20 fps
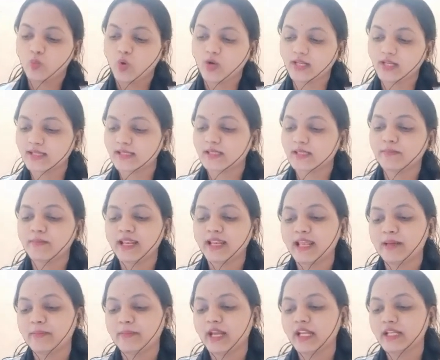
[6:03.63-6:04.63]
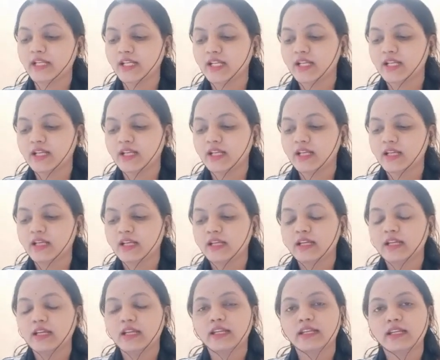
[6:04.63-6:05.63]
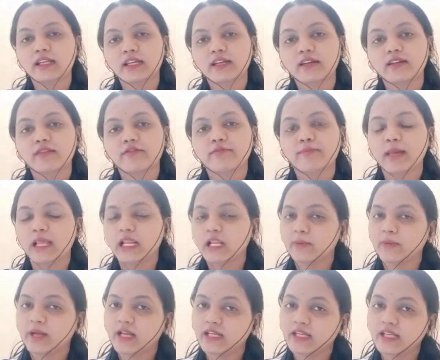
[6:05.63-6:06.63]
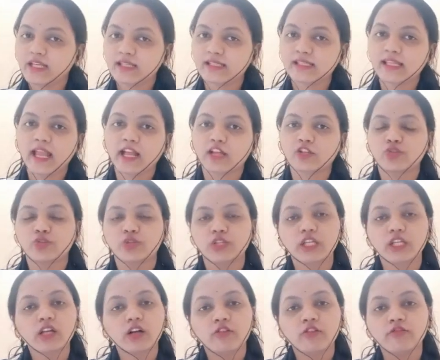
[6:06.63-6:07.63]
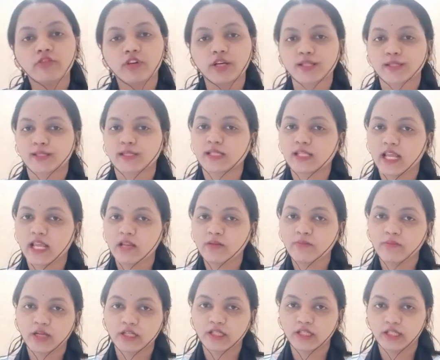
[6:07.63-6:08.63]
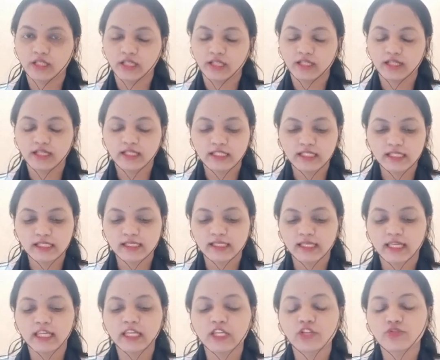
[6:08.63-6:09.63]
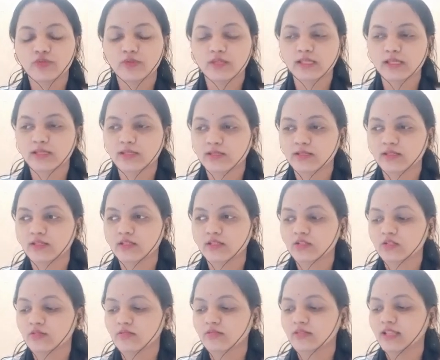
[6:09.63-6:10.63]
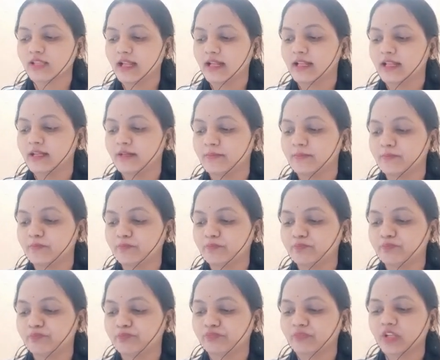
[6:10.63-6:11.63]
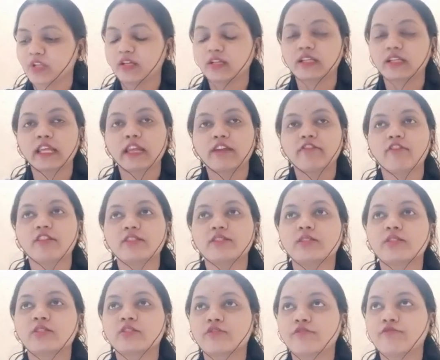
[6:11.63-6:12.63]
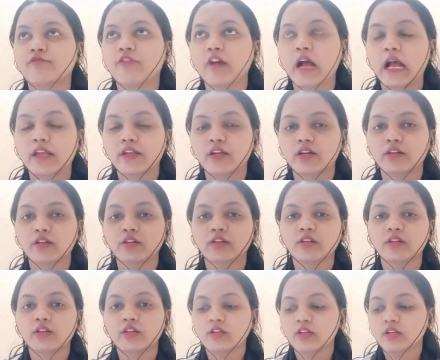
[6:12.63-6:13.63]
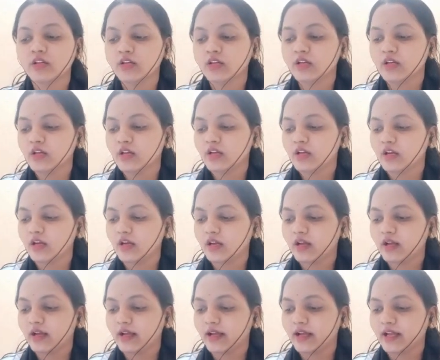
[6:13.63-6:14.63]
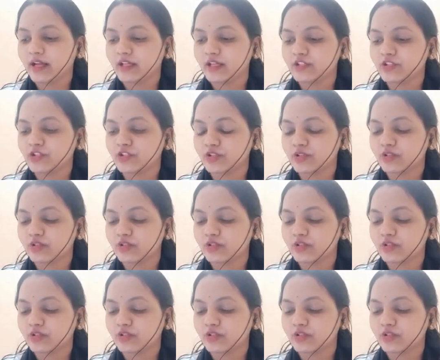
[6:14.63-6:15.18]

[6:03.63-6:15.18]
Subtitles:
What is a melamine? Melamine is actually a versatile material. It is heat resistant, then it can resist fire, and